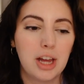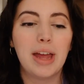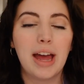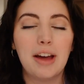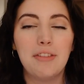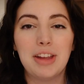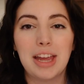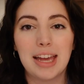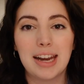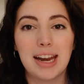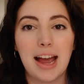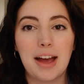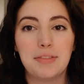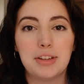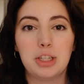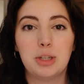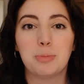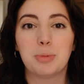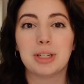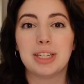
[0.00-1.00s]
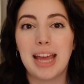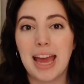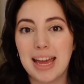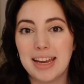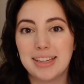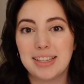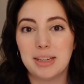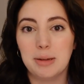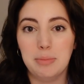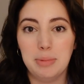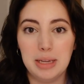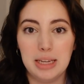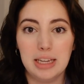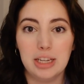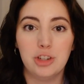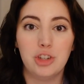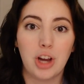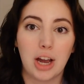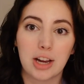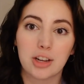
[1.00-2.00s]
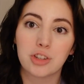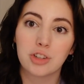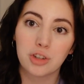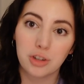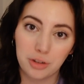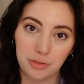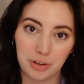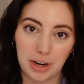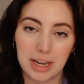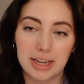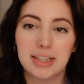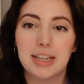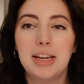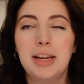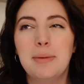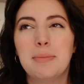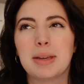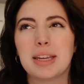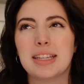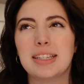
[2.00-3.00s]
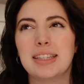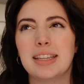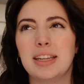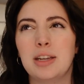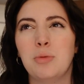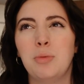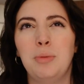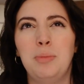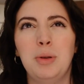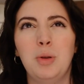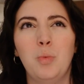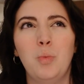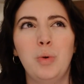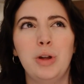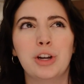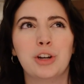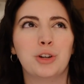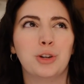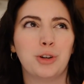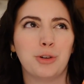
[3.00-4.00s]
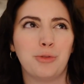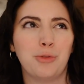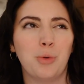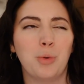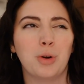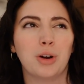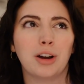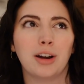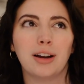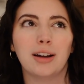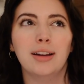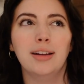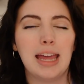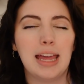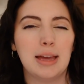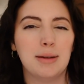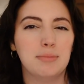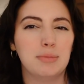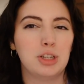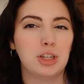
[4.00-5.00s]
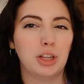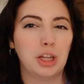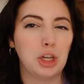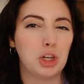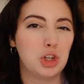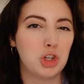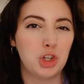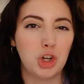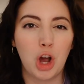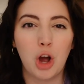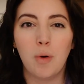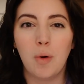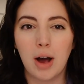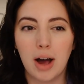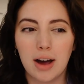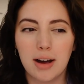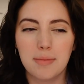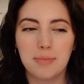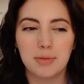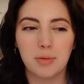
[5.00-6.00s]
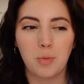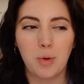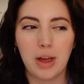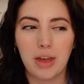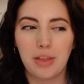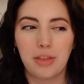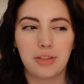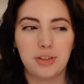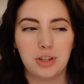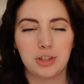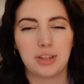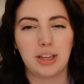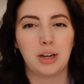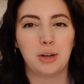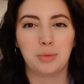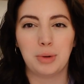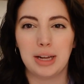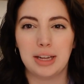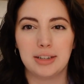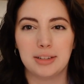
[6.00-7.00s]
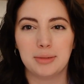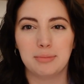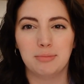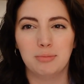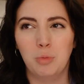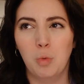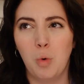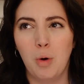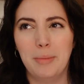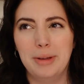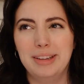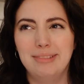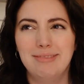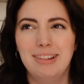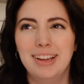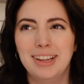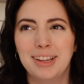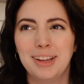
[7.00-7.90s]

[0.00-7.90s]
We have Hannah having to pretend to be Jack's girlfriend because it would be weird for him to like show up with just like a random woman,